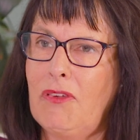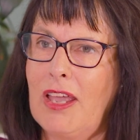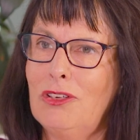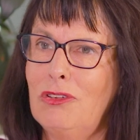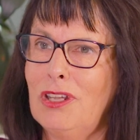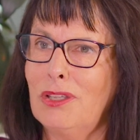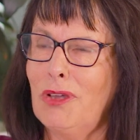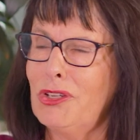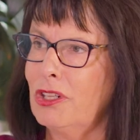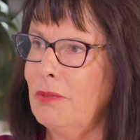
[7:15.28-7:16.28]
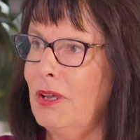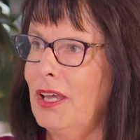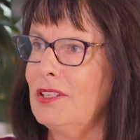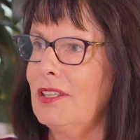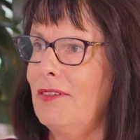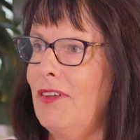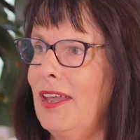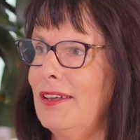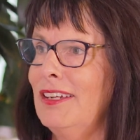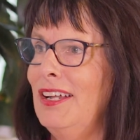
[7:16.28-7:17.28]
had New South Wales in the past, they've
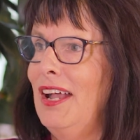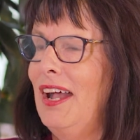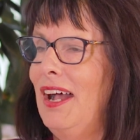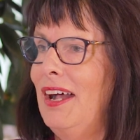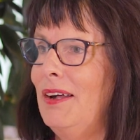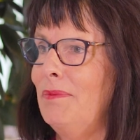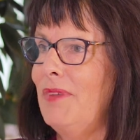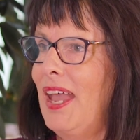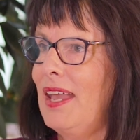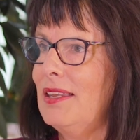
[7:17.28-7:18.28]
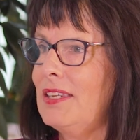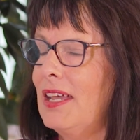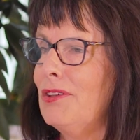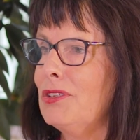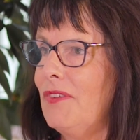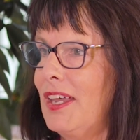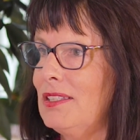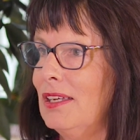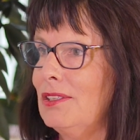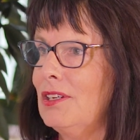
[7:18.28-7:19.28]
had sales of
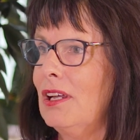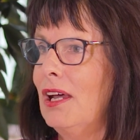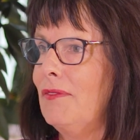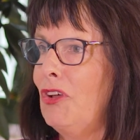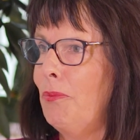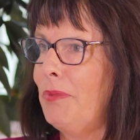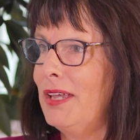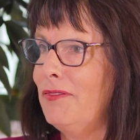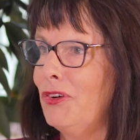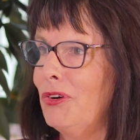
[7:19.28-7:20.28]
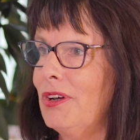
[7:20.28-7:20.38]
assets to kind of help pay for